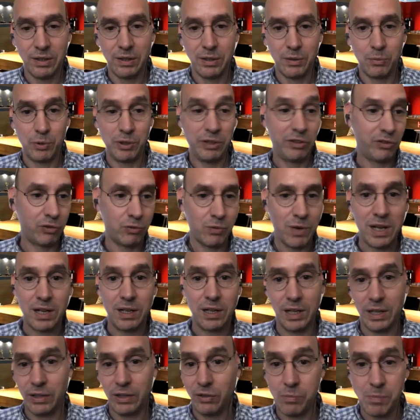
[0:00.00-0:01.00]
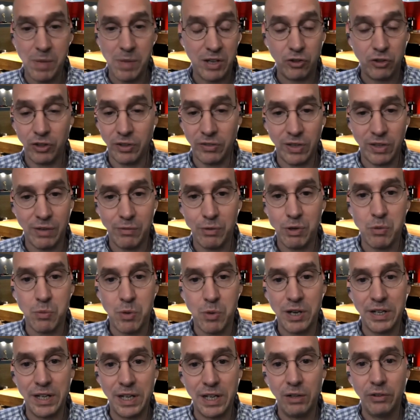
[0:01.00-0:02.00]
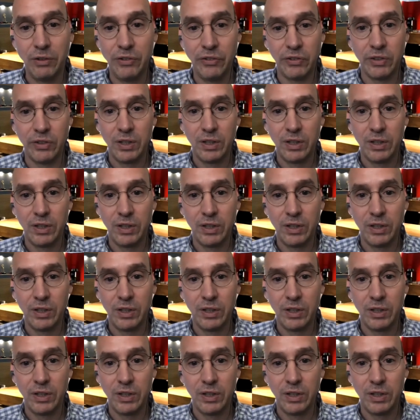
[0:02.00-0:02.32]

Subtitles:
We struggle as much as everyone else.